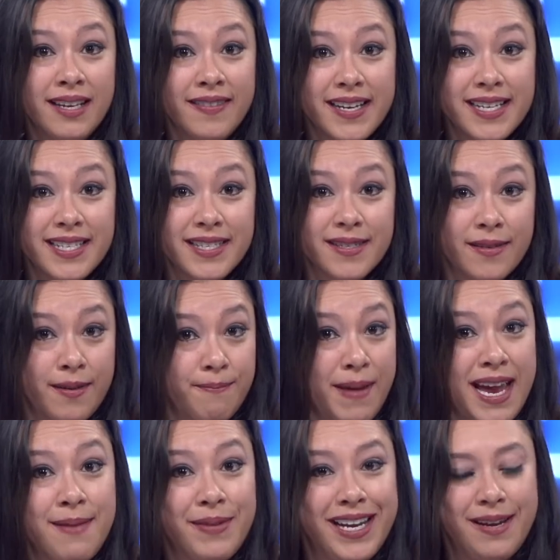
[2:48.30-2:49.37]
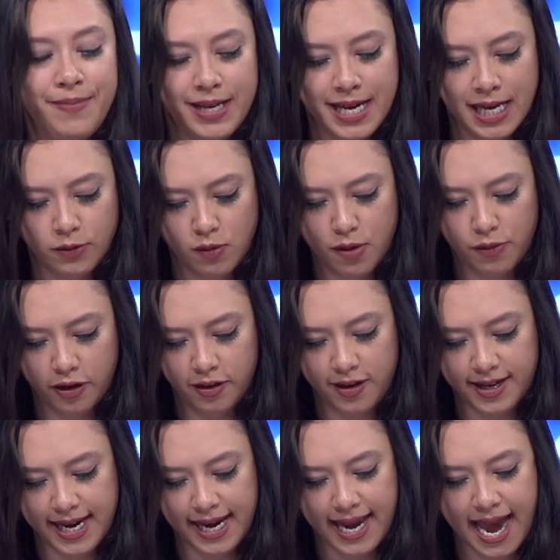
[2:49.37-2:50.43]
in this? Maybe, because what we're
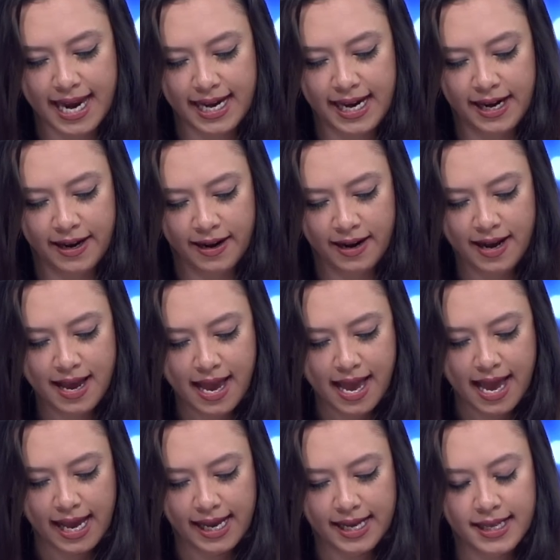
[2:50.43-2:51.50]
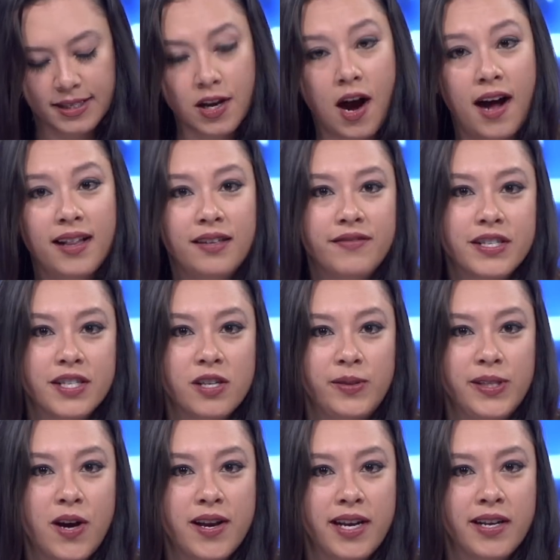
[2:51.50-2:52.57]
looking at here is all of this
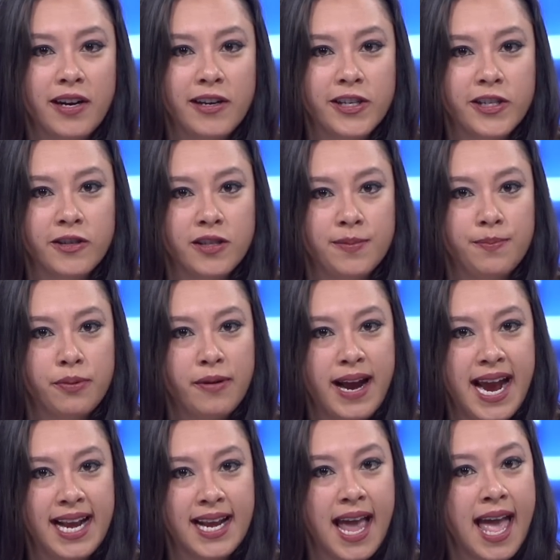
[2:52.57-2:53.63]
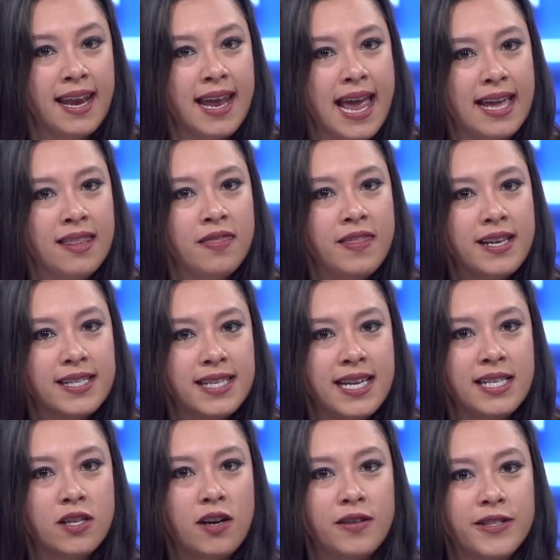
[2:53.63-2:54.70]
going on in Archer's brain. And in this,
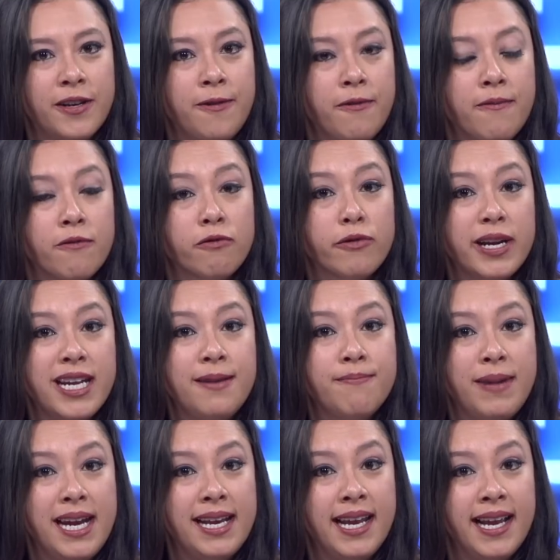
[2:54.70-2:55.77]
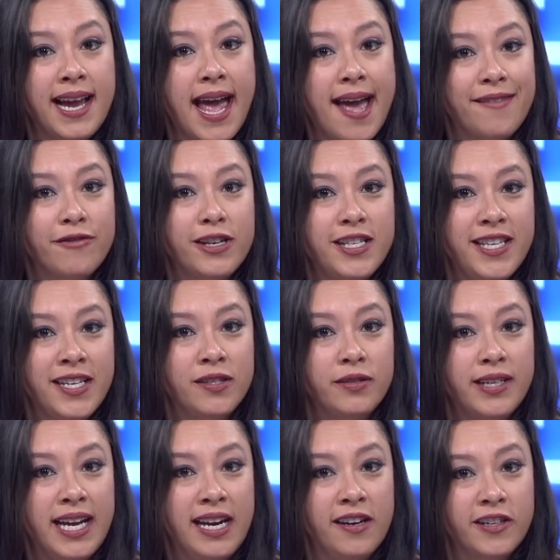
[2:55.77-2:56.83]
he's also re meeting every single
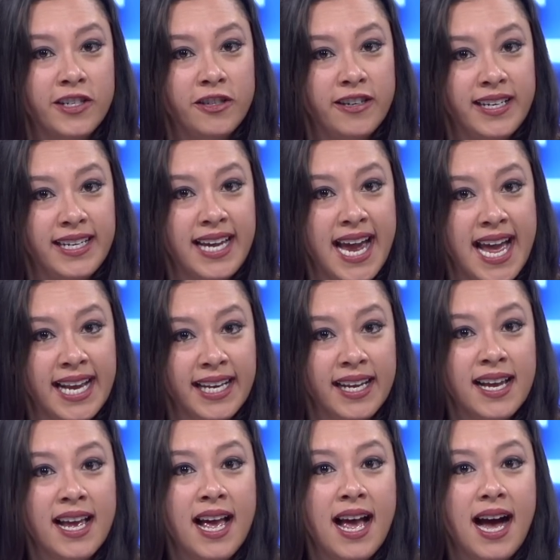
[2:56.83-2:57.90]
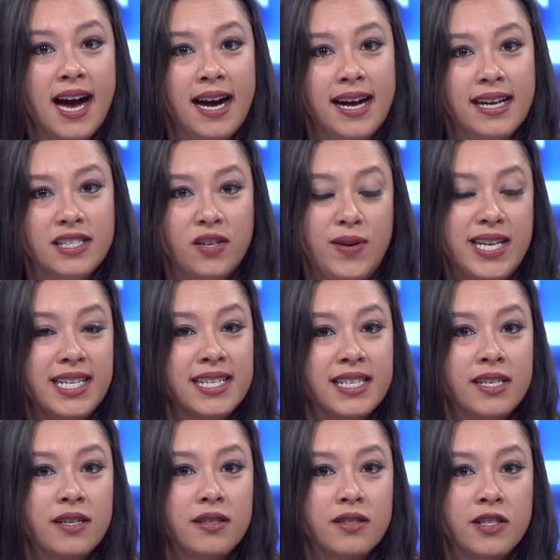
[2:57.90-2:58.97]
character again. Uh, so he
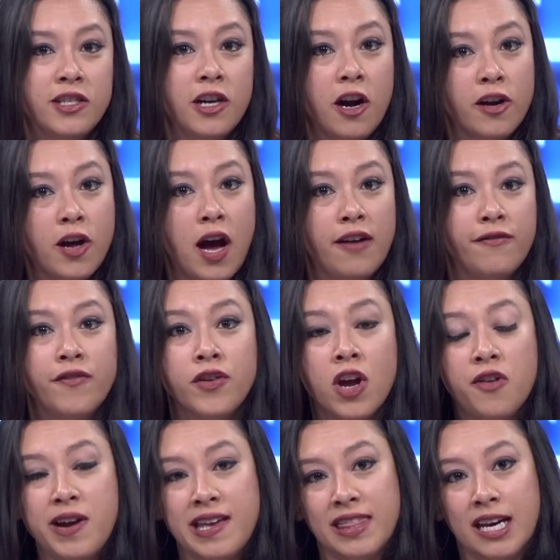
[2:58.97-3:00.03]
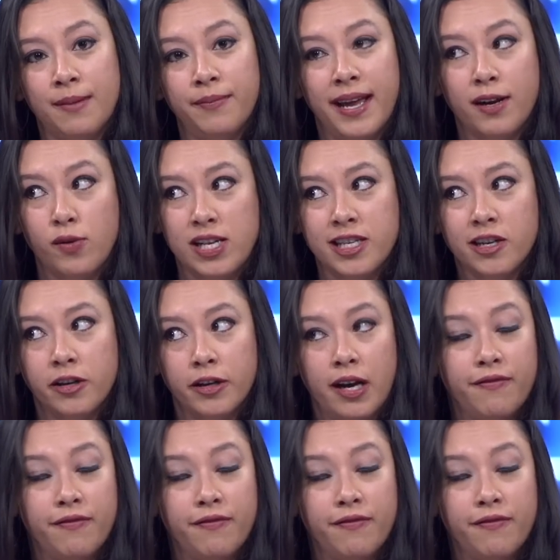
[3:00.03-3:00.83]
doesn't start off knowing them like we started